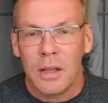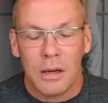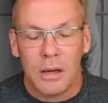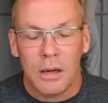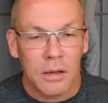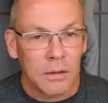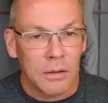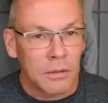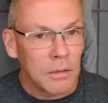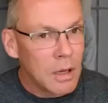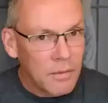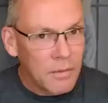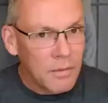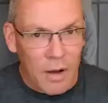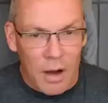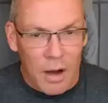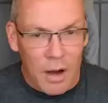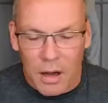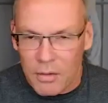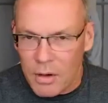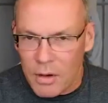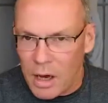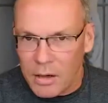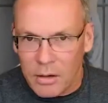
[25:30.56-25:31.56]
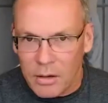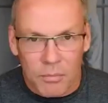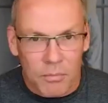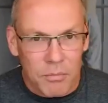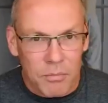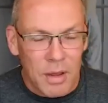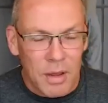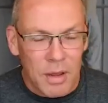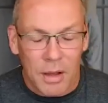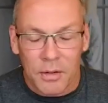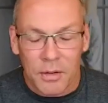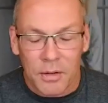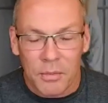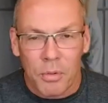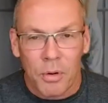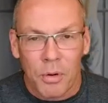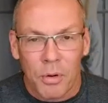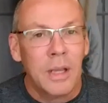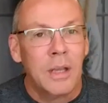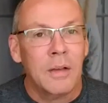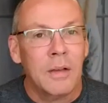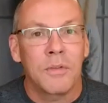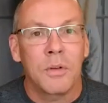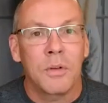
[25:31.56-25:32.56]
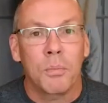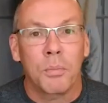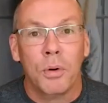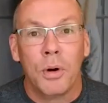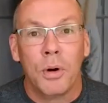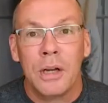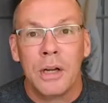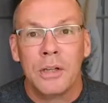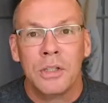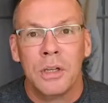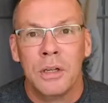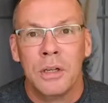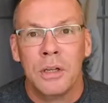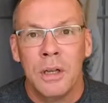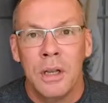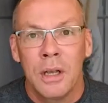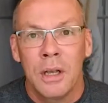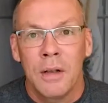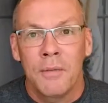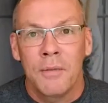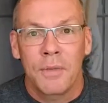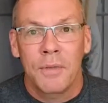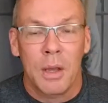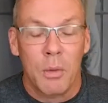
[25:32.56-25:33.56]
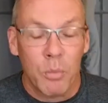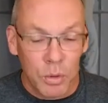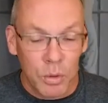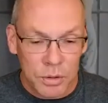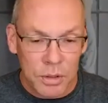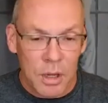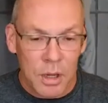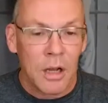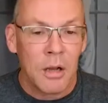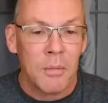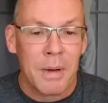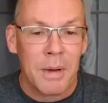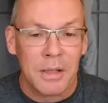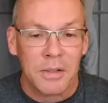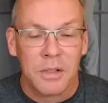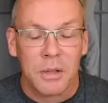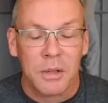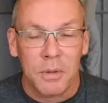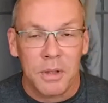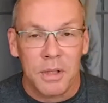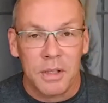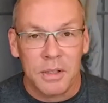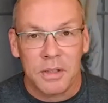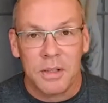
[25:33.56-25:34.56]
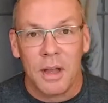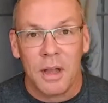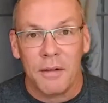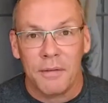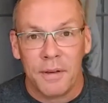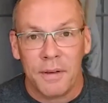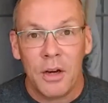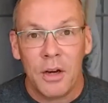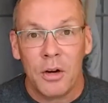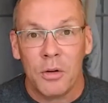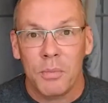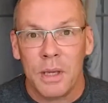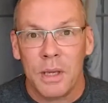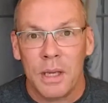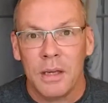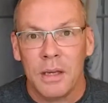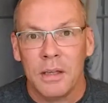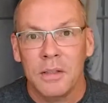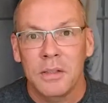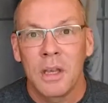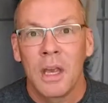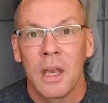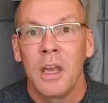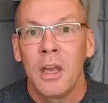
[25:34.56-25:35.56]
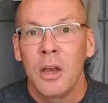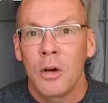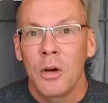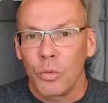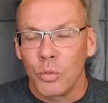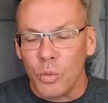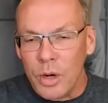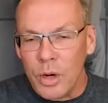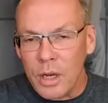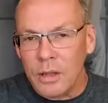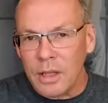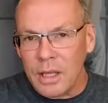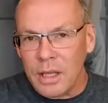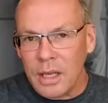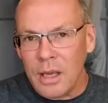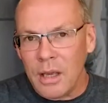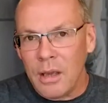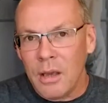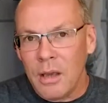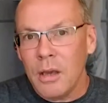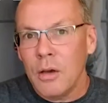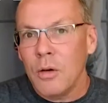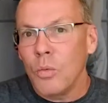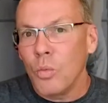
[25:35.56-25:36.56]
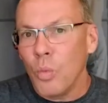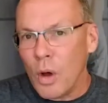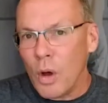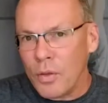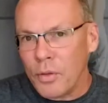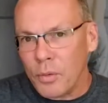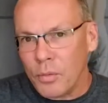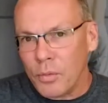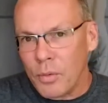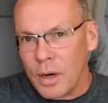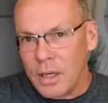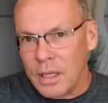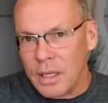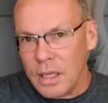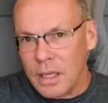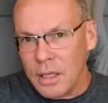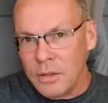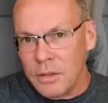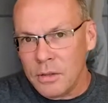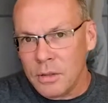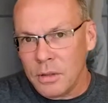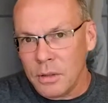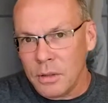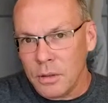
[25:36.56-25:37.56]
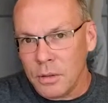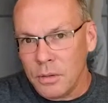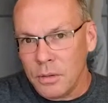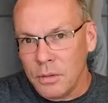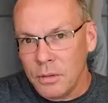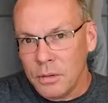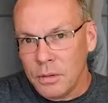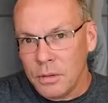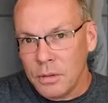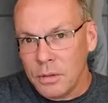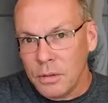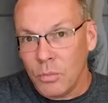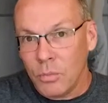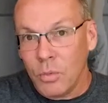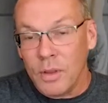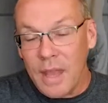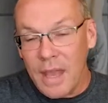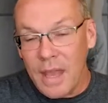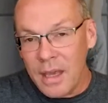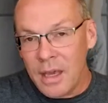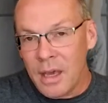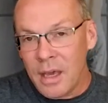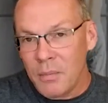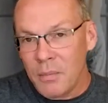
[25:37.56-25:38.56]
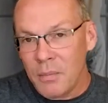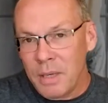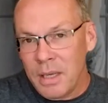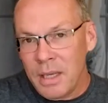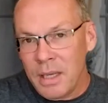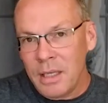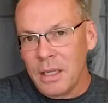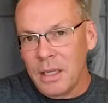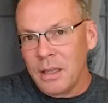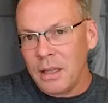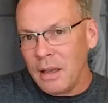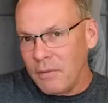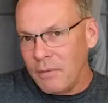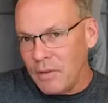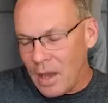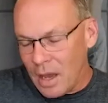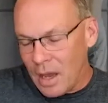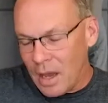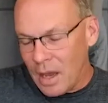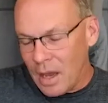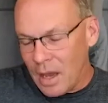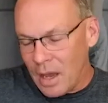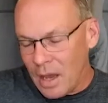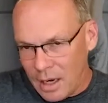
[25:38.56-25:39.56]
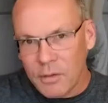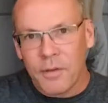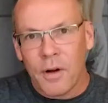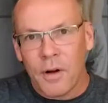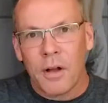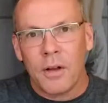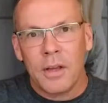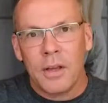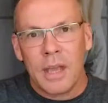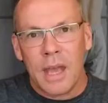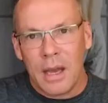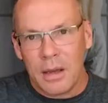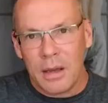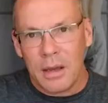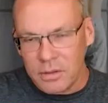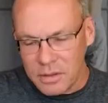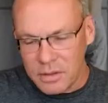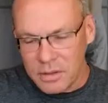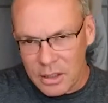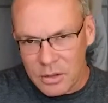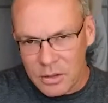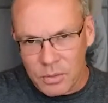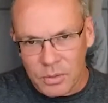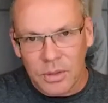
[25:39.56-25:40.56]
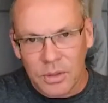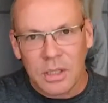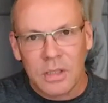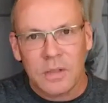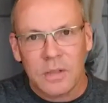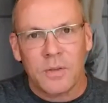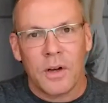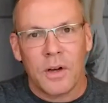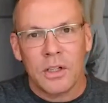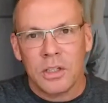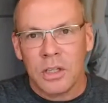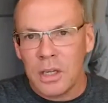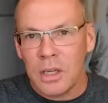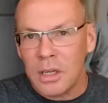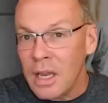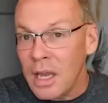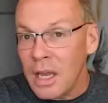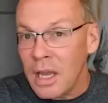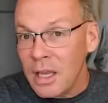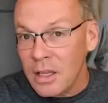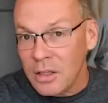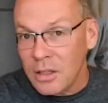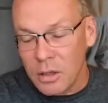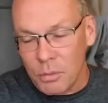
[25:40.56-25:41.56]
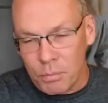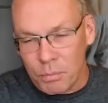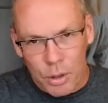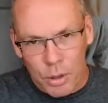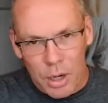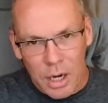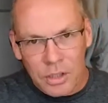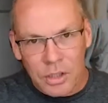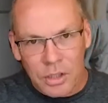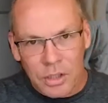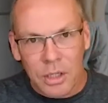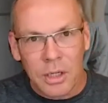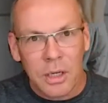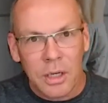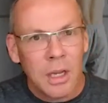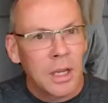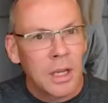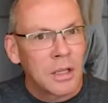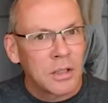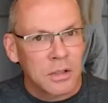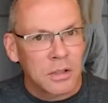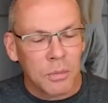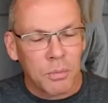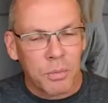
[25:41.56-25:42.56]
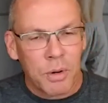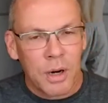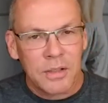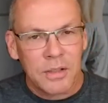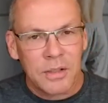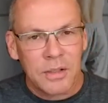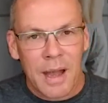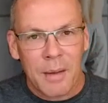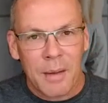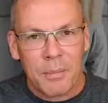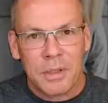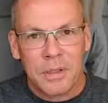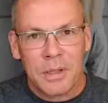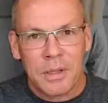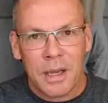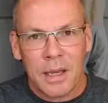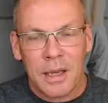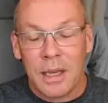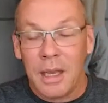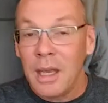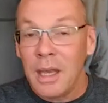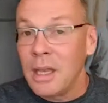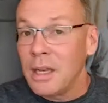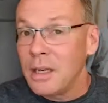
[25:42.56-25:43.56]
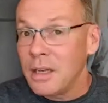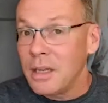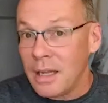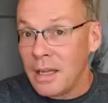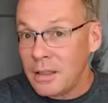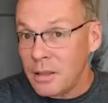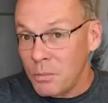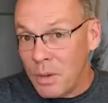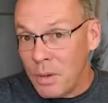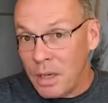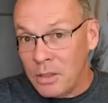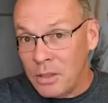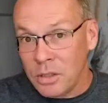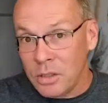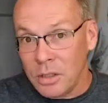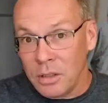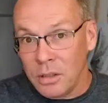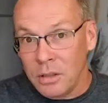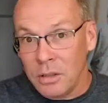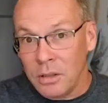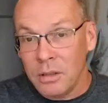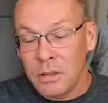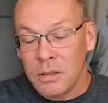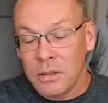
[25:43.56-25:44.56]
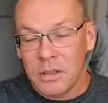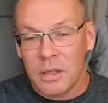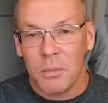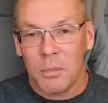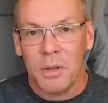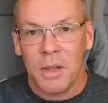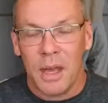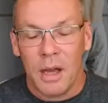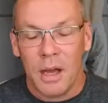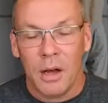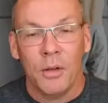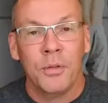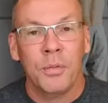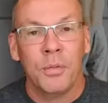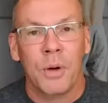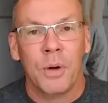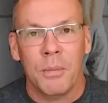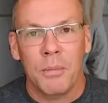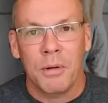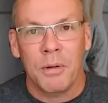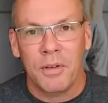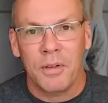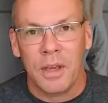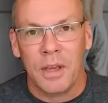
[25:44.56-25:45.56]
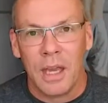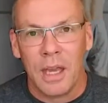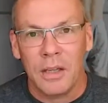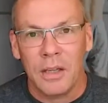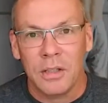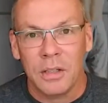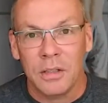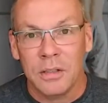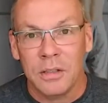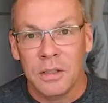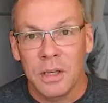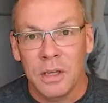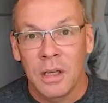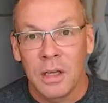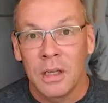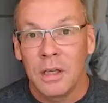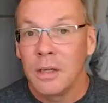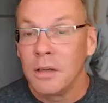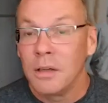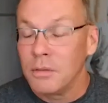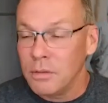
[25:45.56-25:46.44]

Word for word: They're on the brink of depression. And we'll talk about some of this stuff here, because really what they're running into when they come in and they've got hair falling out and sexual dysfunction, depression, suppressed appetite, not to mention some of the health ramifications,